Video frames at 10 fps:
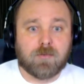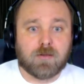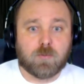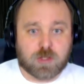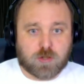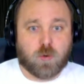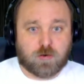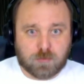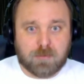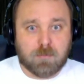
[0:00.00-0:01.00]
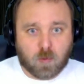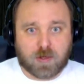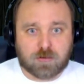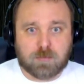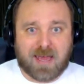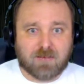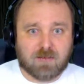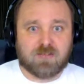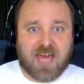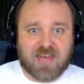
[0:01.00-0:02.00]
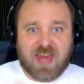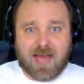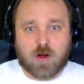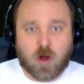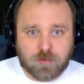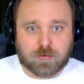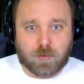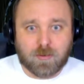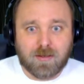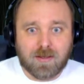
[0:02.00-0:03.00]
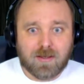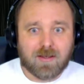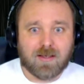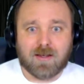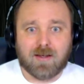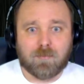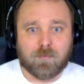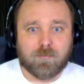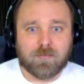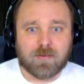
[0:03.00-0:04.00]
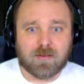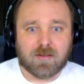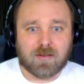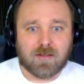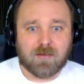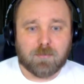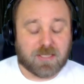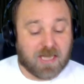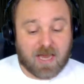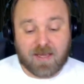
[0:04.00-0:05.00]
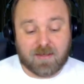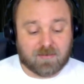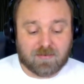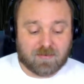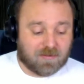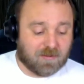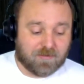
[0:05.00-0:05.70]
which of course would be more expensive than that console. But yeah, it's...